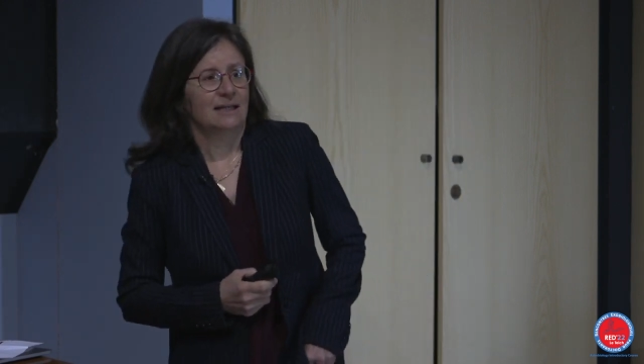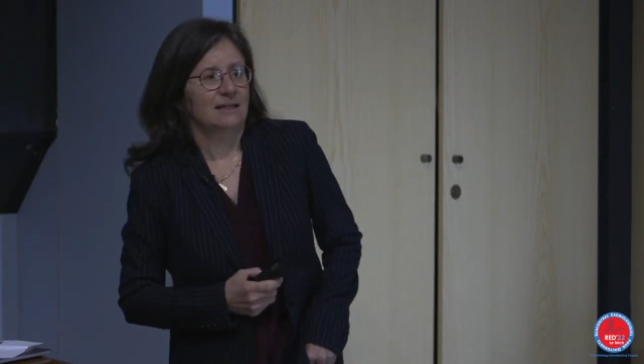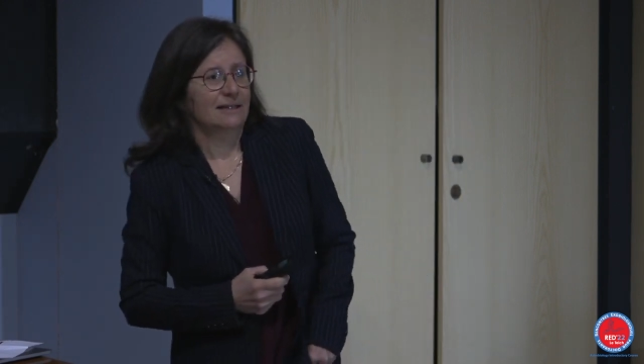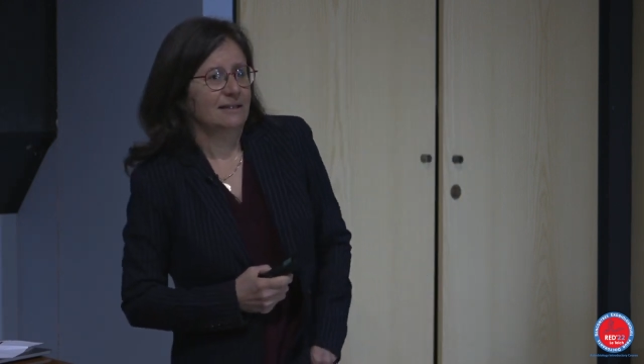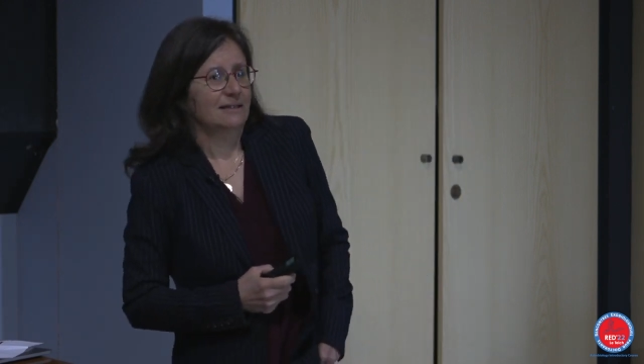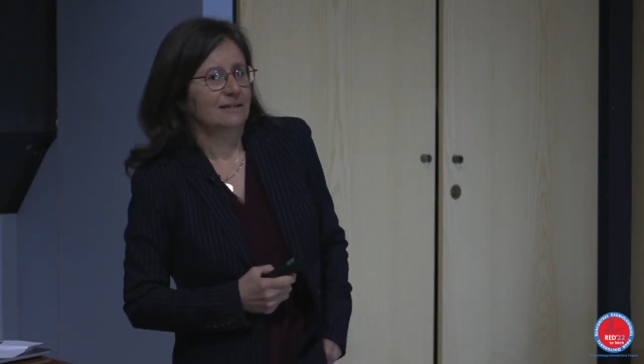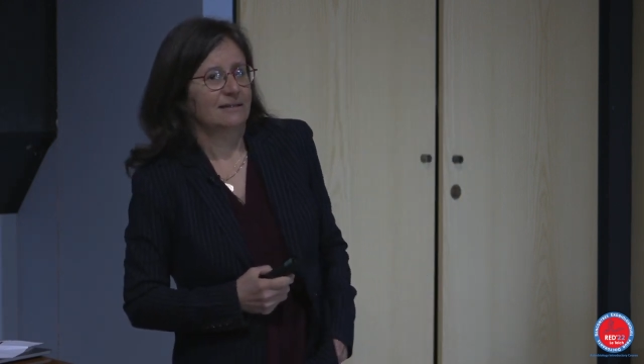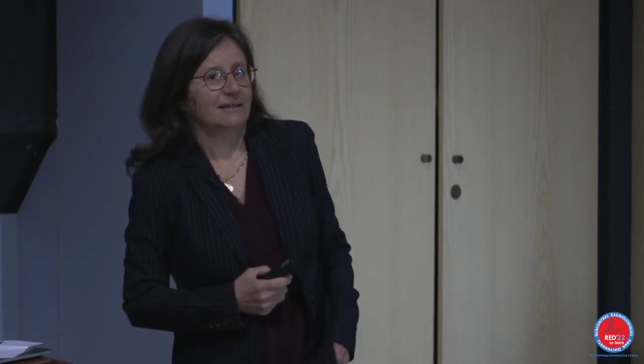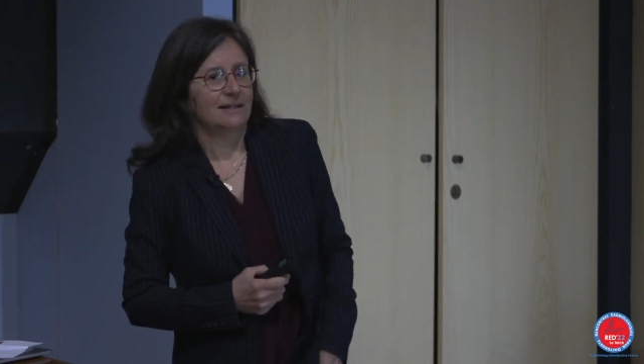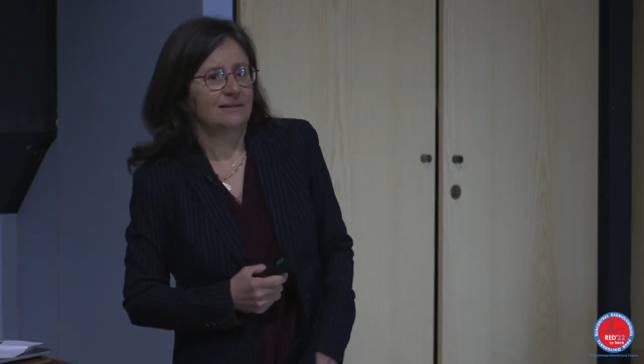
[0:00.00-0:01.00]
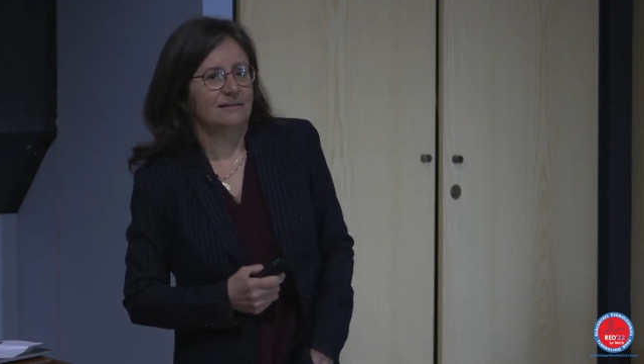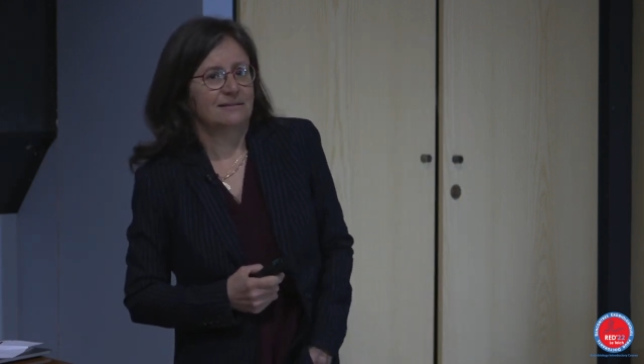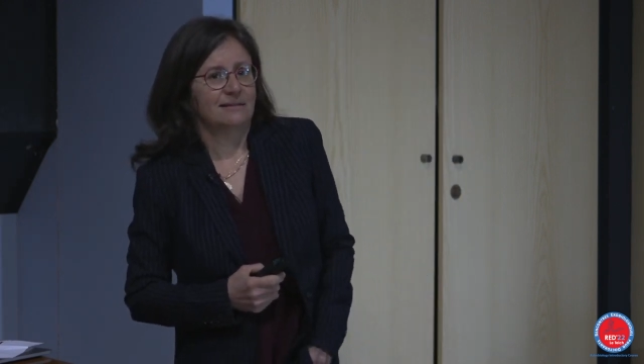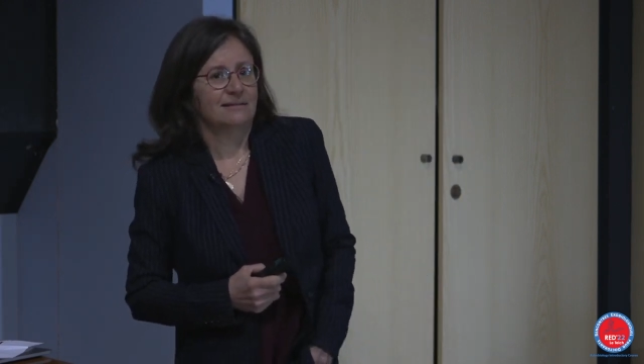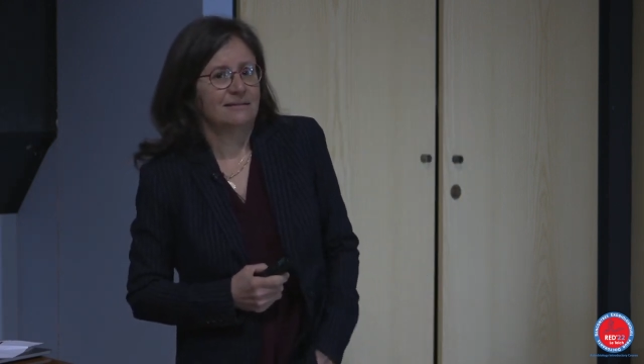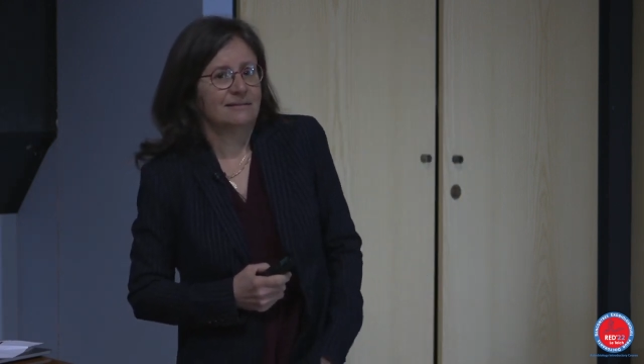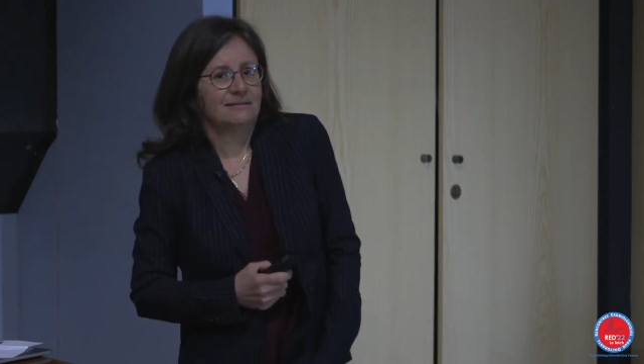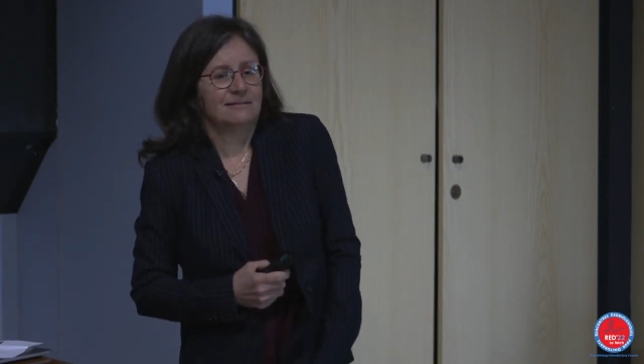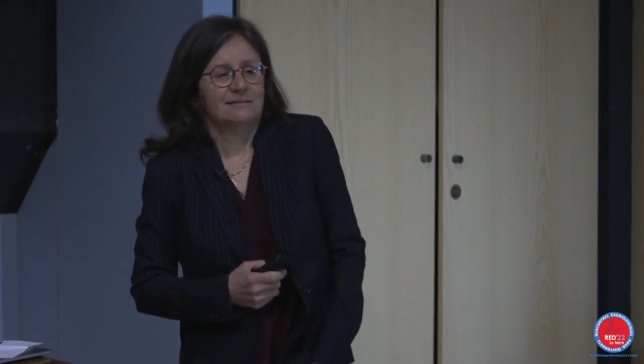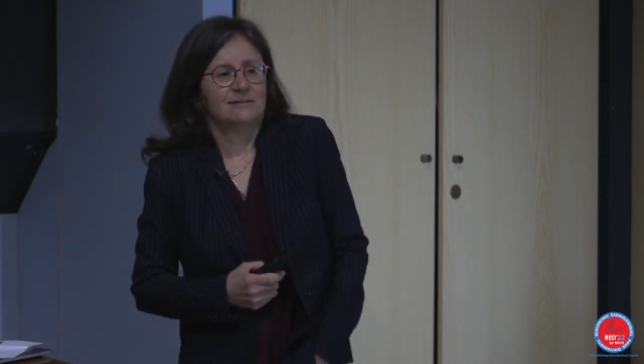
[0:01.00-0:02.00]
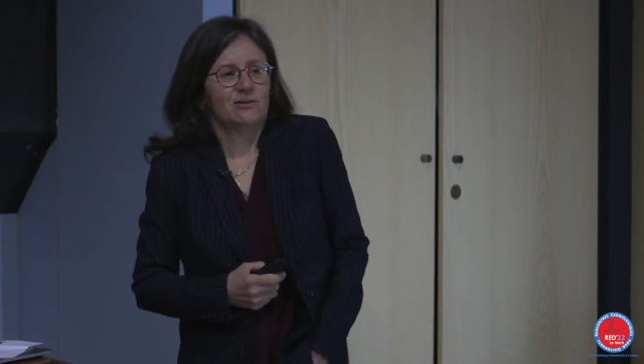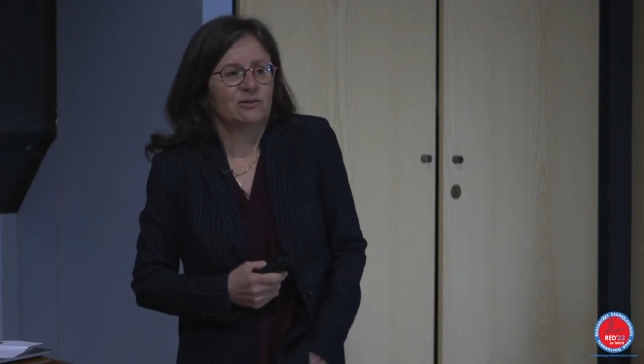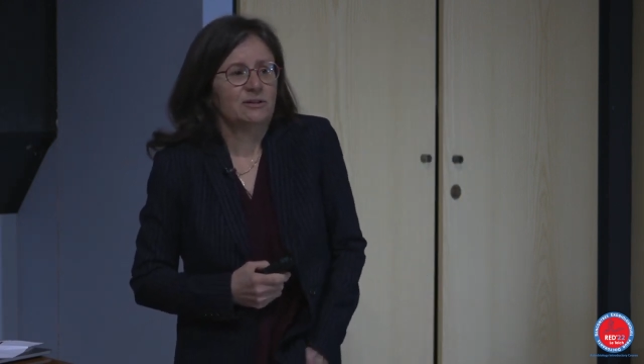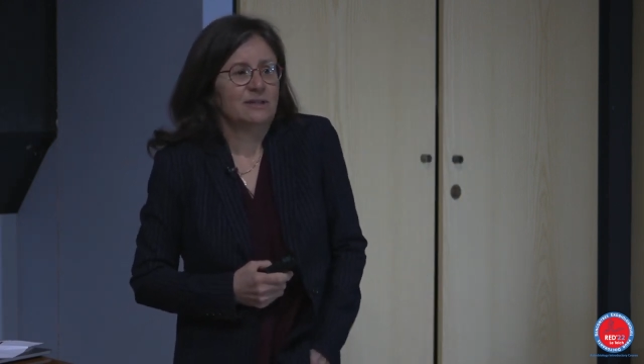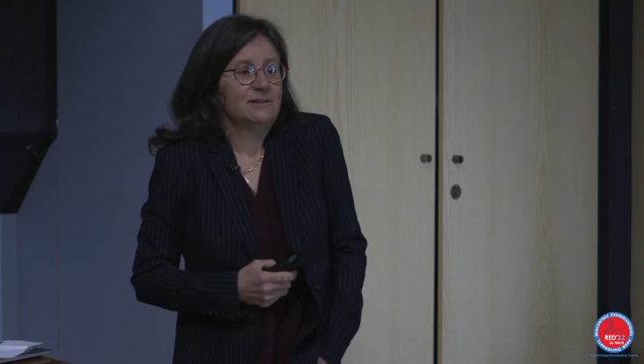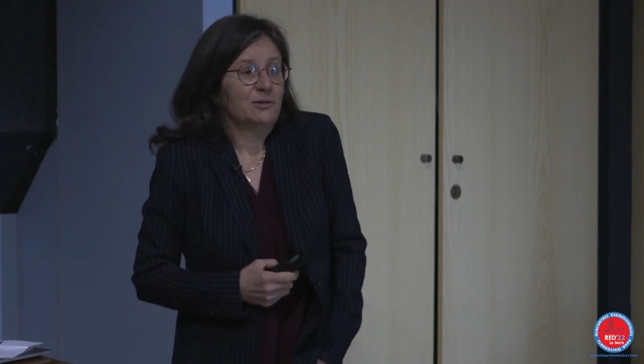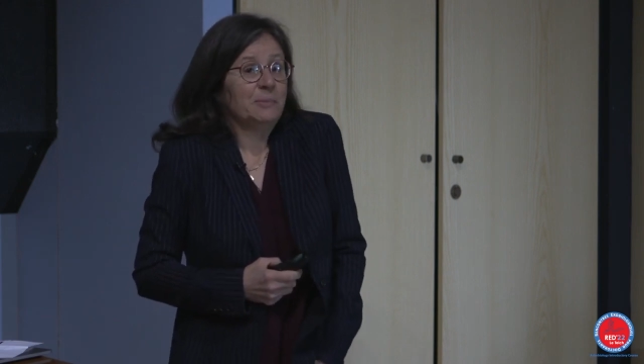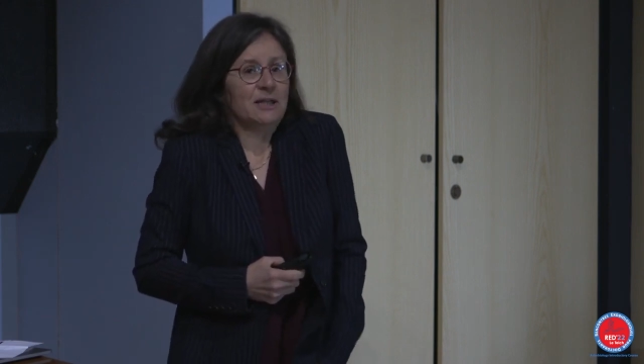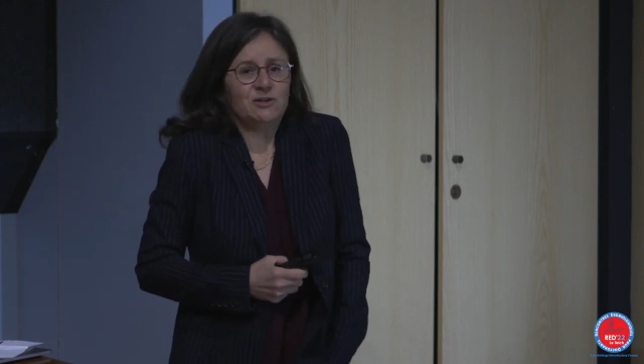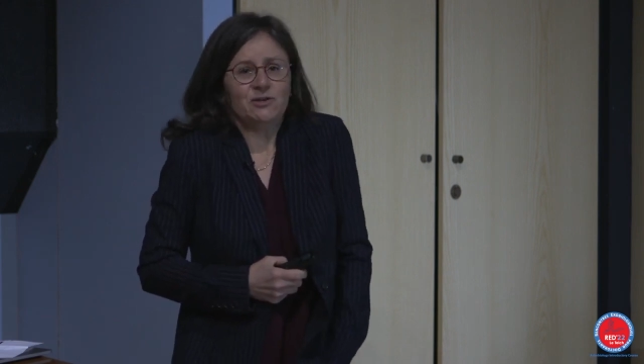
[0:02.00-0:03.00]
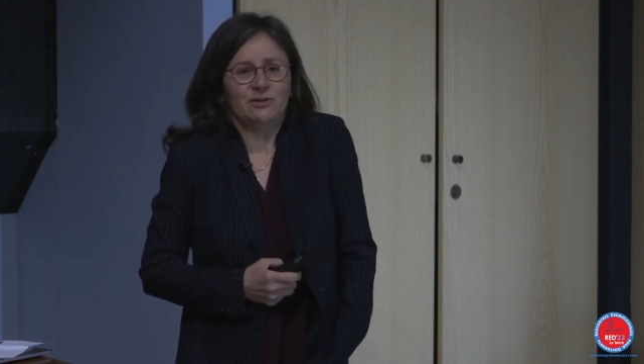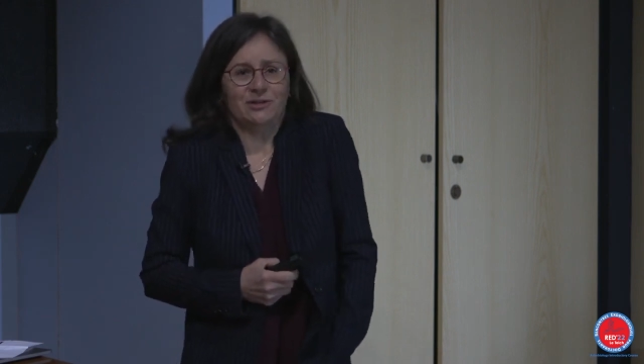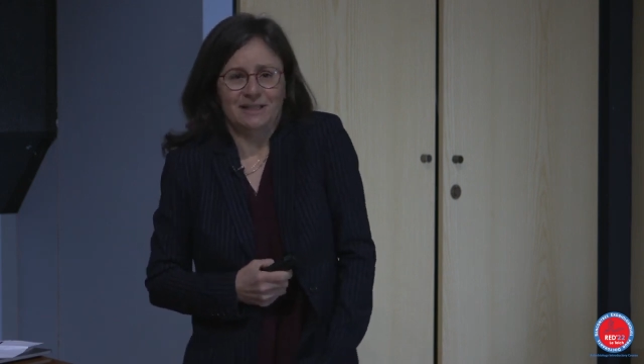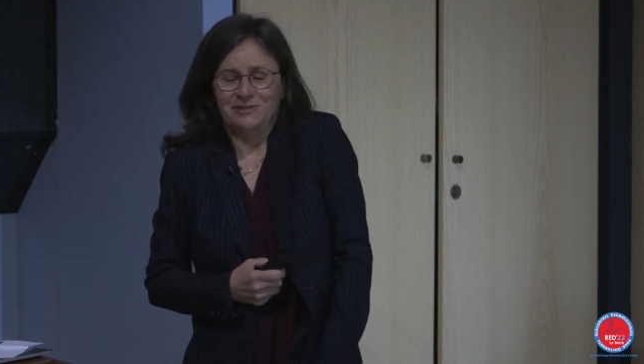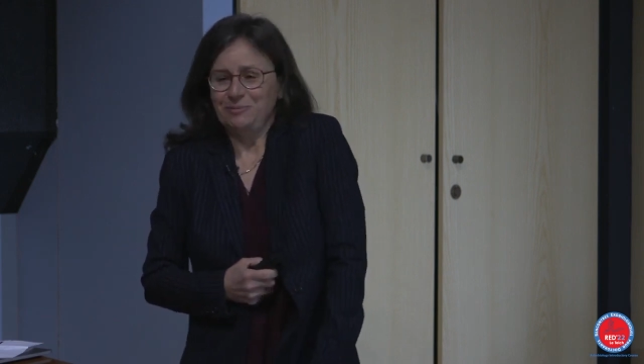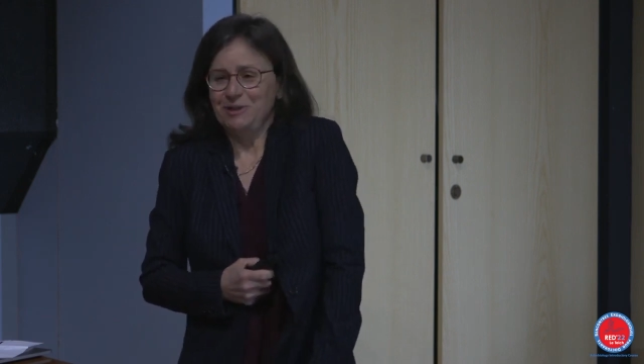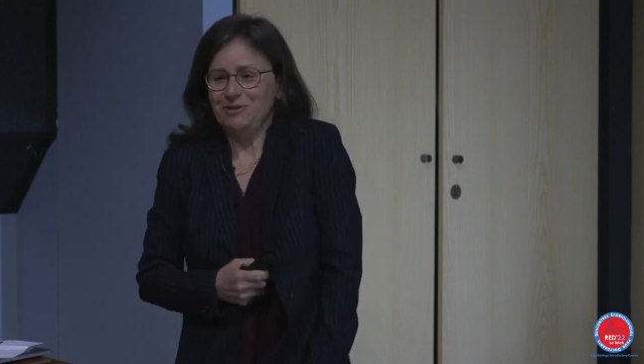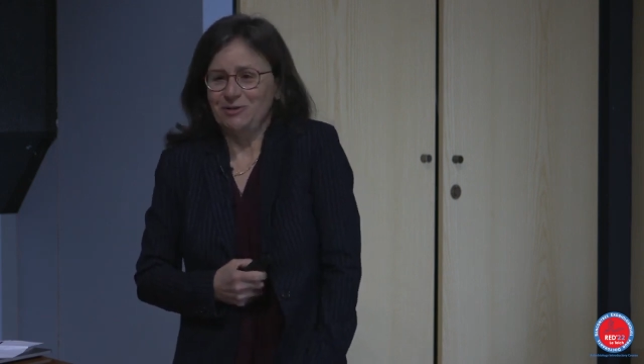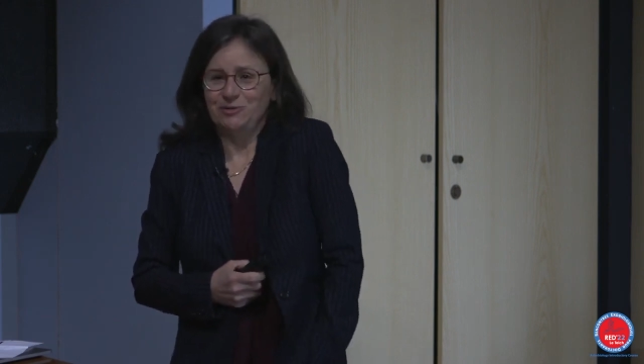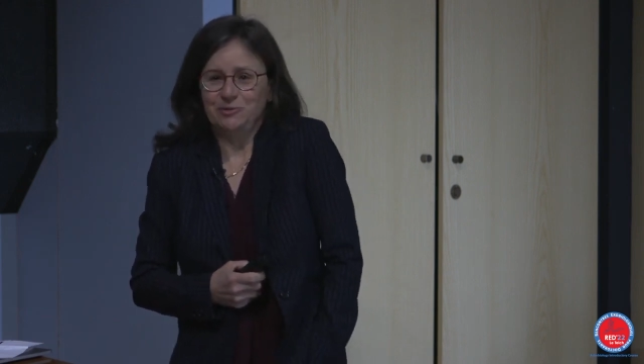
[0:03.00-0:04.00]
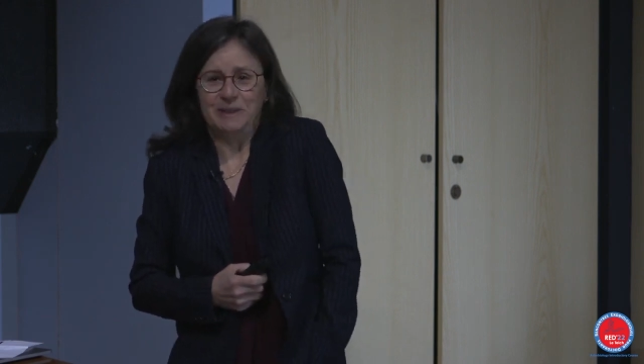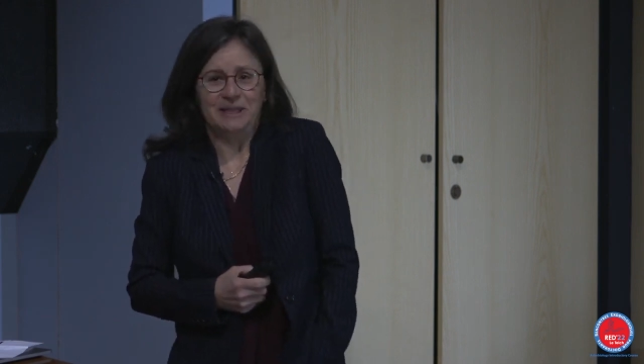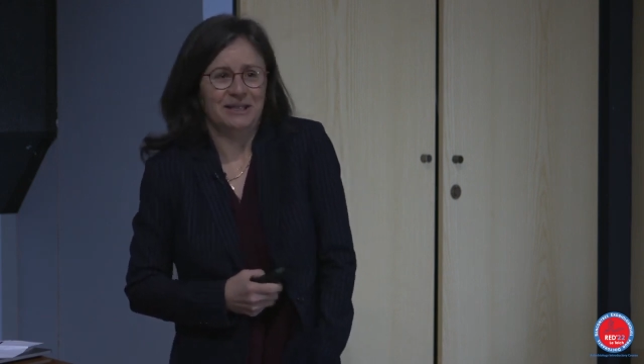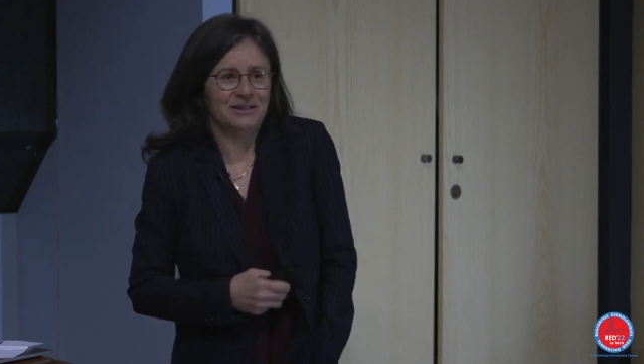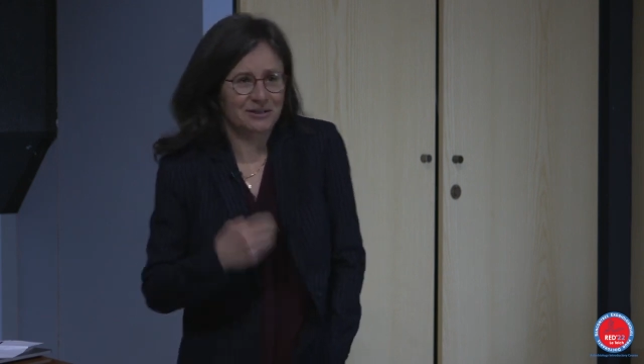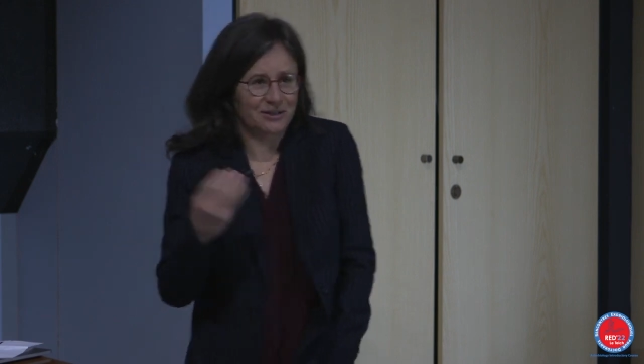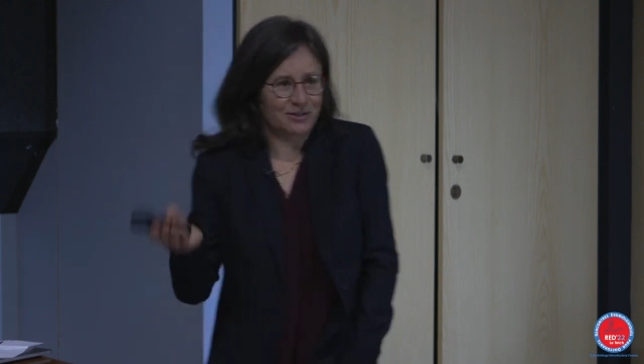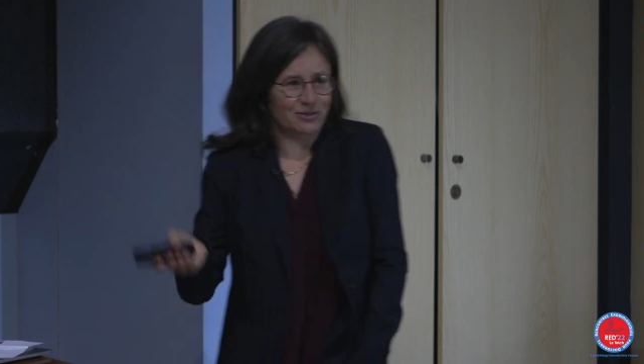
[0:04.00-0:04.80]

and so it, it's a pleasure. It's a pleasure to be here.